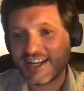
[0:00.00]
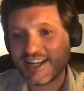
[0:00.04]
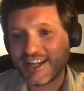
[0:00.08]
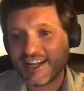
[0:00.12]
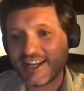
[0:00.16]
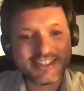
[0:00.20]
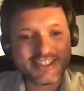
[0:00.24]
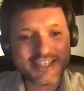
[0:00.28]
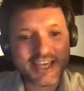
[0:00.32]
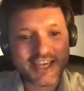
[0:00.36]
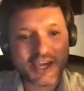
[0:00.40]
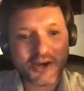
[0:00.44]

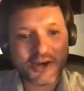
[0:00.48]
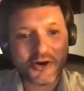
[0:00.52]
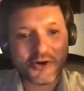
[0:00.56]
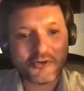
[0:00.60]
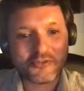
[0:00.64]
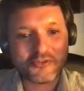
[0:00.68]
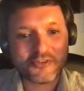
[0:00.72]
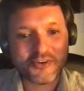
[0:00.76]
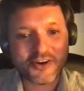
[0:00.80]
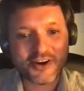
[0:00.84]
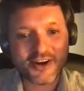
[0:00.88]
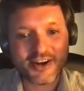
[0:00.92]
I can take
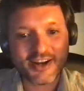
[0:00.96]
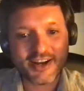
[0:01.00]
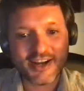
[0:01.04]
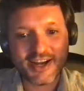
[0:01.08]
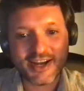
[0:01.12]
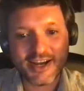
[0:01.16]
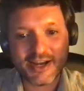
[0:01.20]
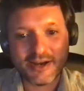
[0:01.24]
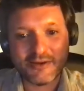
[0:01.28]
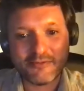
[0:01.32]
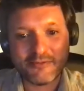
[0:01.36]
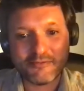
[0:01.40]
over.
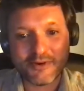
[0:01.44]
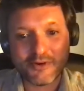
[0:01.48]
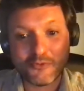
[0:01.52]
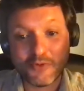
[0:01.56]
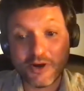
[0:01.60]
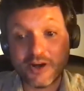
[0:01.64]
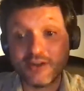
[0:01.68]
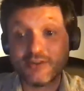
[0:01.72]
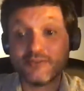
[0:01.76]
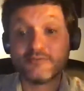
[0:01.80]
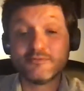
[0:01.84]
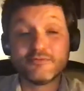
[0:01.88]
Um,
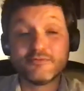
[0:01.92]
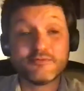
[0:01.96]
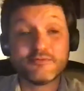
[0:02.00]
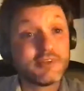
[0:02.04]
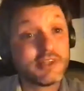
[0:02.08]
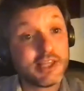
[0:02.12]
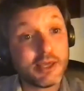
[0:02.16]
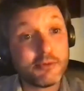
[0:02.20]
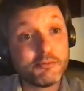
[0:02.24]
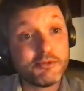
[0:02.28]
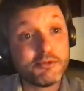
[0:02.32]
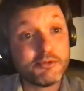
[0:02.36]
well,
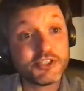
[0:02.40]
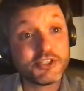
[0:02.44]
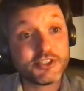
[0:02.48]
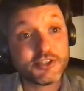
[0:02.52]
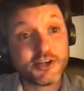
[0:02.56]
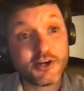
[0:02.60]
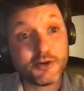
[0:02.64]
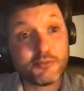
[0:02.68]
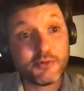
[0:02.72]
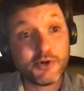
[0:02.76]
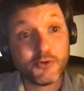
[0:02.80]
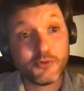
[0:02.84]
let me
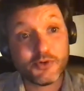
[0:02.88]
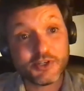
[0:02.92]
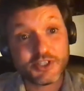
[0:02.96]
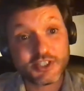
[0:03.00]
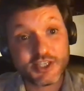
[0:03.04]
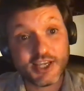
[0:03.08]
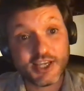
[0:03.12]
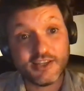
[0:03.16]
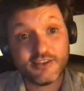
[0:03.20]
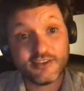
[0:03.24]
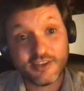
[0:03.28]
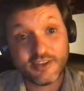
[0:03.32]
start by
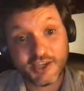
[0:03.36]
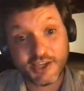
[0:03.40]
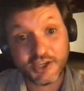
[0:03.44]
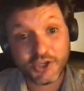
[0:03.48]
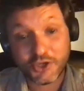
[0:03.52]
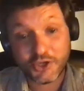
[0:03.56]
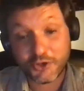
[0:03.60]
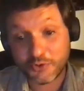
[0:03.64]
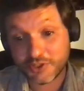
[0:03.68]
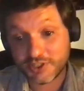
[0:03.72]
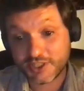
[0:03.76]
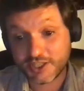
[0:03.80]
once again
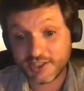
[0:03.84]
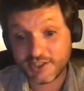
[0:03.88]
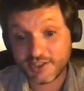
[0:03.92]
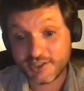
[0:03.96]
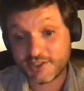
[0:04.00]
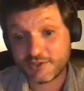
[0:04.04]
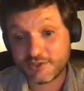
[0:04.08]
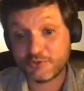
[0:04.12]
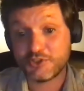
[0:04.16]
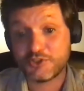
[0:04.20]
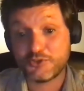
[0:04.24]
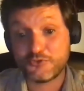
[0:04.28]
thanking you,
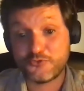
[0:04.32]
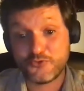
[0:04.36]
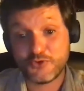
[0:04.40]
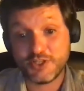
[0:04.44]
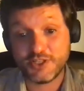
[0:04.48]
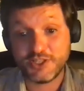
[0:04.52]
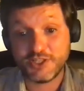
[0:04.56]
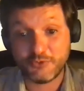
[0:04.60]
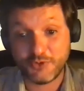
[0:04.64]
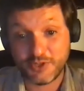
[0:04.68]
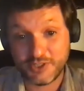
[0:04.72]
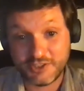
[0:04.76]
Odaelys. That was a
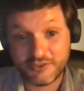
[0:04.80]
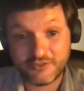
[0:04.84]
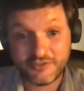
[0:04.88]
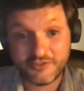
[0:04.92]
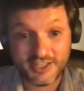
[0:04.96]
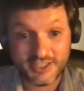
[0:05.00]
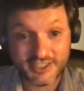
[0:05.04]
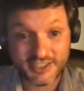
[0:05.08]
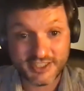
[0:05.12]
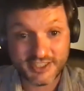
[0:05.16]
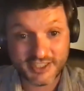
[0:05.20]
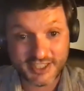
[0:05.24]
really, really
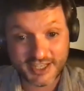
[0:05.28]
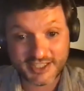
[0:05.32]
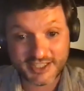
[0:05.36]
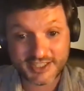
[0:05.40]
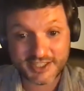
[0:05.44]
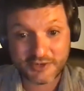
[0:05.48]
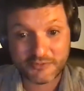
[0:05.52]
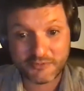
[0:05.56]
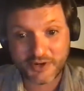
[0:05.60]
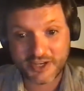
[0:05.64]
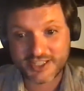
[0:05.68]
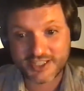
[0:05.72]

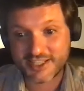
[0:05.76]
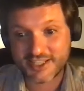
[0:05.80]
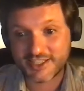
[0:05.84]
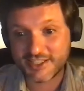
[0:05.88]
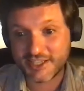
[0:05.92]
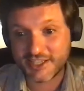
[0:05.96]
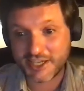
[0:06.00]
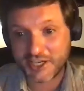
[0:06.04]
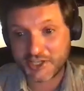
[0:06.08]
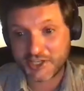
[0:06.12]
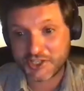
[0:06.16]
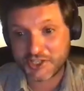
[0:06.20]
fantastic
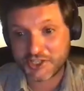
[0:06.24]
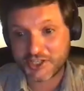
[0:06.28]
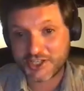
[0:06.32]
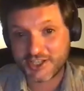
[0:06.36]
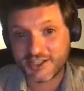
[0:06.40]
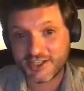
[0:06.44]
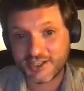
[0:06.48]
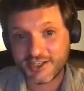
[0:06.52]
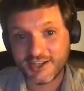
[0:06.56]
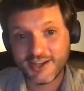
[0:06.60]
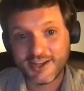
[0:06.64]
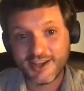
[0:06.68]
presentation.
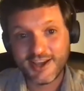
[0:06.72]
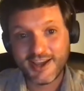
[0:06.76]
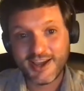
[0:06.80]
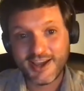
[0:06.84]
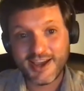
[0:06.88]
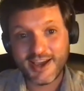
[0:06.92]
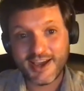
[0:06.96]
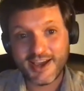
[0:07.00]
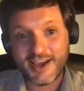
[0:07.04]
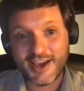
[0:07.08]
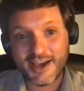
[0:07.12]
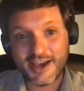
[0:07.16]

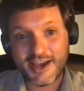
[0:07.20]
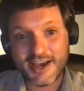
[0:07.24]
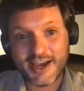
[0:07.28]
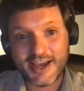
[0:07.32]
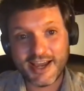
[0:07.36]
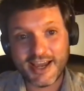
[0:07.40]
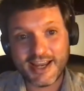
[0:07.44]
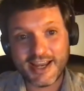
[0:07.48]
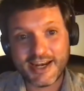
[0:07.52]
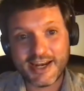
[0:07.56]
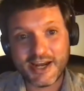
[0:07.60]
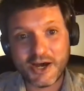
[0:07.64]
Uh,
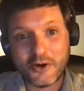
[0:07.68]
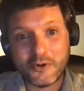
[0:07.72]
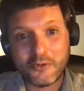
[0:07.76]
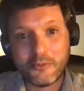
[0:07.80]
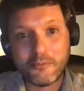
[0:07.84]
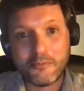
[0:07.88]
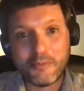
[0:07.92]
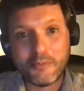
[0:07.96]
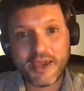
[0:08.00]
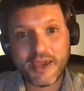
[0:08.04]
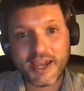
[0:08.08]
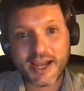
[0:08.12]
and I'll
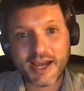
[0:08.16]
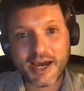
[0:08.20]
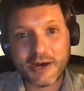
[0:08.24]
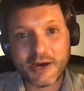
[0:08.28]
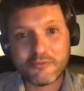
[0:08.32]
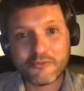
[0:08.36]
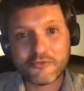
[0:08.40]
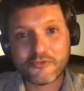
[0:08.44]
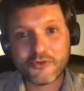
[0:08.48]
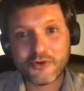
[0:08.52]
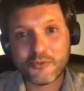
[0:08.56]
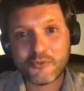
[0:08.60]
pick up
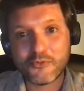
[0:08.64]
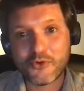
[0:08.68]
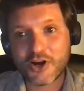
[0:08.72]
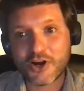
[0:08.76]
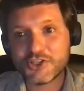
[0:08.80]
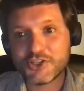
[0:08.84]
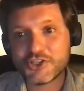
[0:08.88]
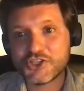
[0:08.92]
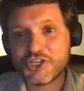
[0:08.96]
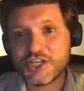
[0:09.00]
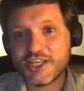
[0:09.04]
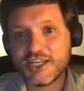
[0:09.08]
from where
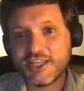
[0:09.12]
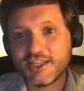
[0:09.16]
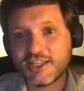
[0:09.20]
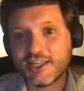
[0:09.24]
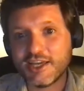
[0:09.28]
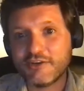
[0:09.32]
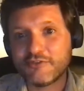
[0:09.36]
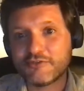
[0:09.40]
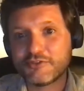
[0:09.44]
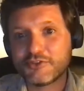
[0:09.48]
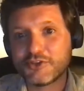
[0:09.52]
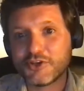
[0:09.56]
Jeannie
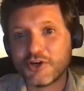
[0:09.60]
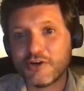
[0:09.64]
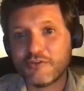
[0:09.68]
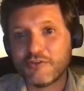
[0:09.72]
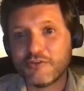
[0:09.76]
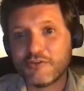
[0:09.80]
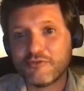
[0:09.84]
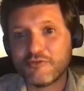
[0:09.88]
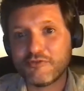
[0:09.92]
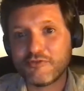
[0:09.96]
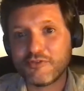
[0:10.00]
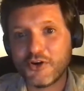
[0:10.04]
left
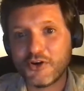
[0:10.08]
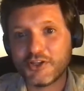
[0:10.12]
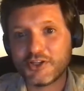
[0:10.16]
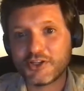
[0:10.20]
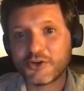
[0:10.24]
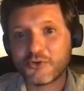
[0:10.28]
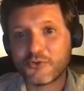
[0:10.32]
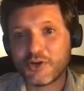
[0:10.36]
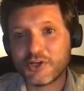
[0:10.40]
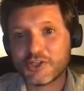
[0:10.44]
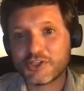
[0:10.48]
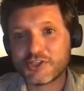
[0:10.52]
off on the
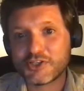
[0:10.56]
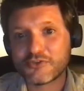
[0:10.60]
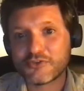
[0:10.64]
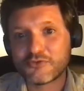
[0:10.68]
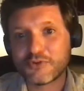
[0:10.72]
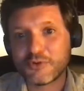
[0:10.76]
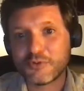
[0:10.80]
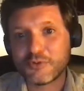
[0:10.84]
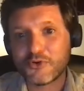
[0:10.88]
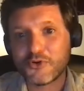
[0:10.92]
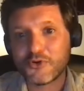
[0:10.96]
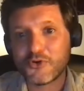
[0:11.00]
question
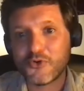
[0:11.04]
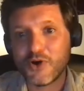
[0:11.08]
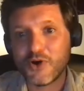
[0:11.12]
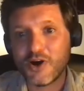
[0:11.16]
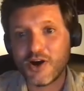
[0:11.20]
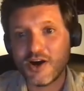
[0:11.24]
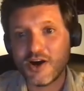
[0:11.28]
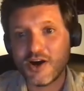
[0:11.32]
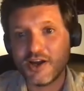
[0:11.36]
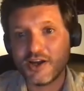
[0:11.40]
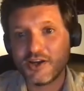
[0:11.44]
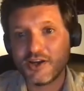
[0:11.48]
from
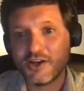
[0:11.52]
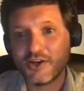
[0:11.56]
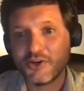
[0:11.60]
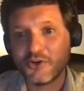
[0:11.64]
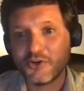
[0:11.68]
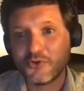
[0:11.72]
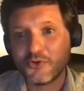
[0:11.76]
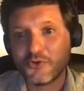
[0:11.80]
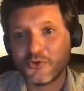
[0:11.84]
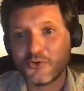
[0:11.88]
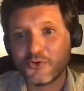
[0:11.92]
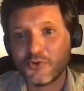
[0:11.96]
Juan, who
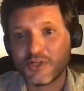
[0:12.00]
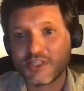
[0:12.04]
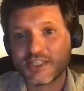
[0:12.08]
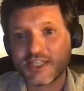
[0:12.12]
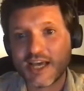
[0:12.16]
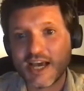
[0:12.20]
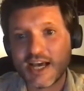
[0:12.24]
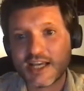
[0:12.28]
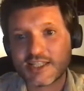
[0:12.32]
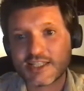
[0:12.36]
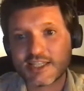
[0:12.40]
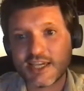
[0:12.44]
is
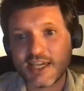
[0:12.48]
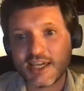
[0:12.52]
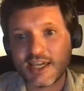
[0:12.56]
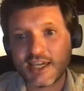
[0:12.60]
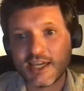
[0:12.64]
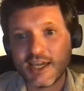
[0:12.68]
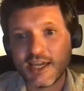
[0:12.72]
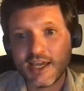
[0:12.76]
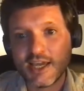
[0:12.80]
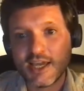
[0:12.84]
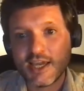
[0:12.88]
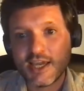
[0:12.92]
asking
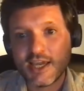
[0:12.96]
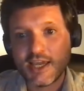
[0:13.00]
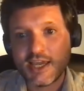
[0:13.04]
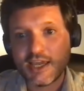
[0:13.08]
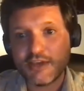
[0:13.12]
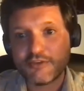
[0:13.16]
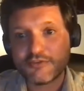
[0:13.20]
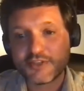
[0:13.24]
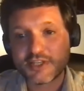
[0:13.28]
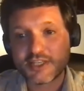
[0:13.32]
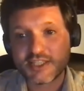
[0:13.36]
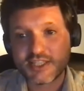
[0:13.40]
if
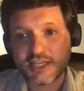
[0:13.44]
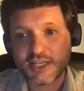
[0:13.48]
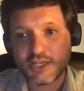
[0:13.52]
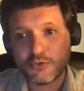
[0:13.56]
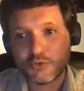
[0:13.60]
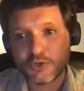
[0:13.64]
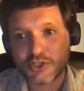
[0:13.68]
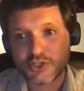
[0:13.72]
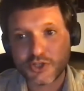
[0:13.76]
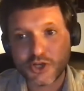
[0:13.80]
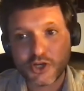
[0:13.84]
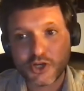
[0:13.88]
the study
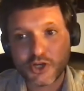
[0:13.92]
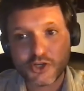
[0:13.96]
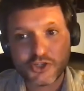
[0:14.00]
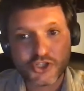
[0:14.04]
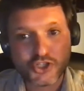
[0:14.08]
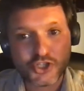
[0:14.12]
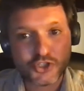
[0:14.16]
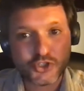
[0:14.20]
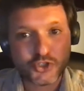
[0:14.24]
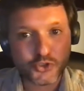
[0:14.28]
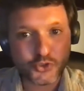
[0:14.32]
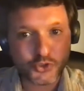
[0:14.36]
was
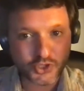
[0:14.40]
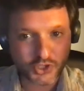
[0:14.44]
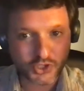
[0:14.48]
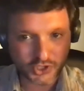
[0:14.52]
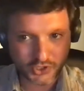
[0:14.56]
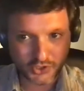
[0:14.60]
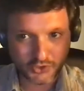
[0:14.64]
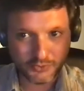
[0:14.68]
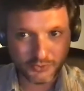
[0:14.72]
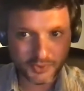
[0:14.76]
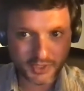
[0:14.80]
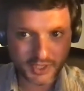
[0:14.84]

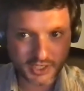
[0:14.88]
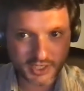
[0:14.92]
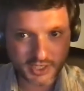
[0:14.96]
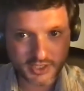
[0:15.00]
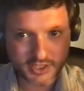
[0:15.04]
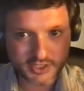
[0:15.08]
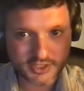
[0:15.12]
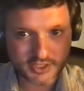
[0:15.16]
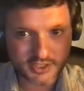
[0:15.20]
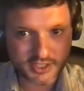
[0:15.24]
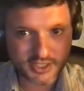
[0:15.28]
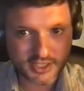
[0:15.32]
longitudinal
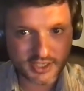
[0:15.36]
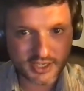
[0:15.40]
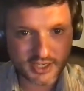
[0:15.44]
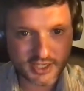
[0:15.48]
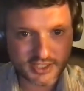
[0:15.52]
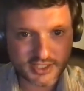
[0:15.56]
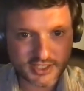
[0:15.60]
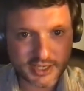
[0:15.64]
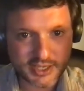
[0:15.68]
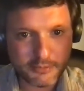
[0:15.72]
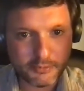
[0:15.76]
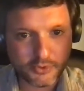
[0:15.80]
because the
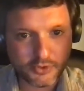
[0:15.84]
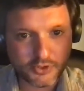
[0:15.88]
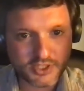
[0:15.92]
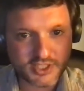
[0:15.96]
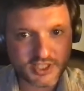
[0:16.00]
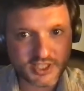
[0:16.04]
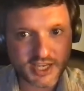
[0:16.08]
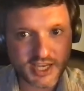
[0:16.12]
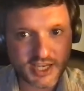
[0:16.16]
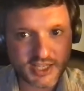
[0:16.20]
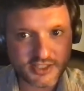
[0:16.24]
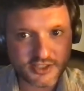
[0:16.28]
uh, sample
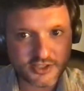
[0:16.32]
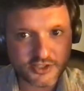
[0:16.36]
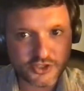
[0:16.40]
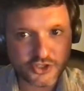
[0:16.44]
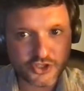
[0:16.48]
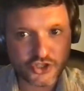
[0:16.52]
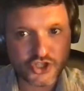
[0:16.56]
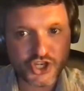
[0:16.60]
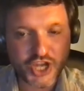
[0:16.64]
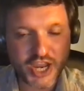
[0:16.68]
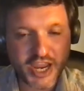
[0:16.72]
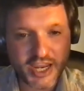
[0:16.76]

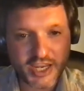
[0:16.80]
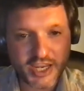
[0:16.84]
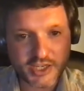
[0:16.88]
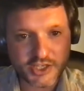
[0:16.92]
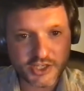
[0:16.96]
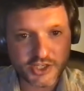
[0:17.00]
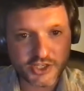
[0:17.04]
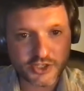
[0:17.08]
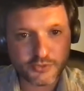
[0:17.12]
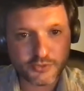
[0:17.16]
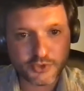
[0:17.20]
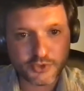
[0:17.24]
sizes
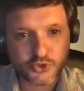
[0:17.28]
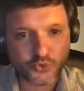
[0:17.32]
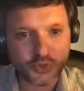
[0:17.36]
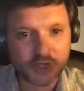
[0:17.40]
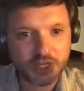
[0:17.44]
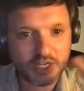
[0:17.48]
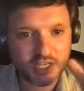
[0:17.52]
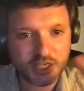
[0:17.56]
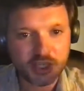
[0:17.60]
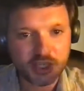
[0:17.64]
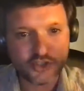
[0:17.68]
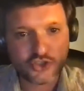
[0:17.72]
changed
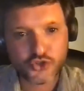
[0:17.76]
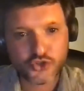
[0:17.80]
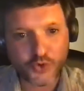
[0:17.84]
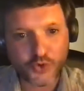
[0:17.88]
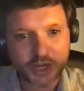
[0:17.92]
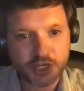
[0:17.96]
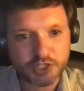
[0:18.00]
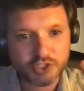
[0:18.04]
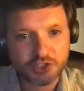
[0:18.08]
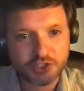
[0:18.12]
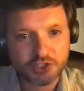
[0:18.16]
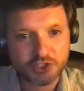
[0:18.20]
between
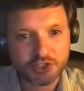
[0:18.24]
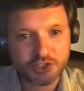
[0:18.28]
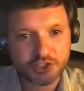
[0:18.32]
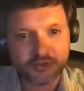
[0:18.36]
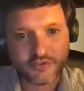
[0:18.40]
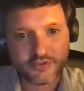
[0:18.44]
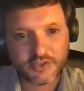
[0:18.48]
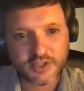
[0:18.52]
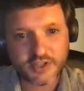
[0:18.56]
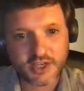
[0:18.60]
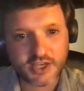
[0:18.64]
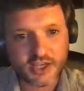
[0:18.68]
each range
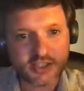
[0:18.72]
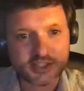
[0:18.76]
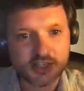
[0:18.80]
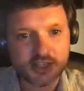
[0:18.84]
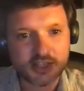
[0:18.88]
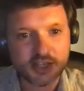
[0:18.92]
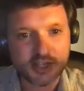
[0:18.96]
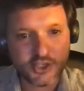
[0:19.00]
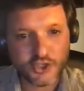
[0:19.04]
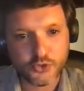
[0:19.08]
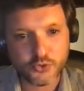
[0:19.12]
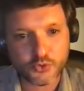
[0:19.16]
of days
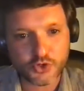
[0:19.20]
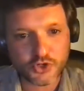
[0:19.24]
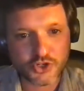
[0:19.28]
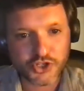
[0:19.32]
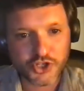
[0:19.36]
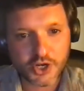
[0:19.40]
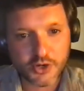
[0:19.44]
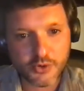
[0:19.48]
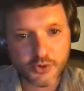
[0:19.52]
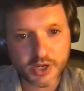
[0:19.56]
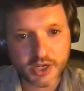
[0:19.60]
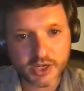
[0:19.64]
that you were
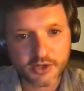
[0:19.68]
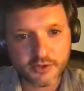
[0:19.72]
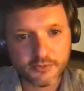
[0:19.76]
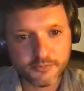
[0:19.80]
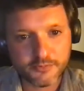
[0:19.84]
showing.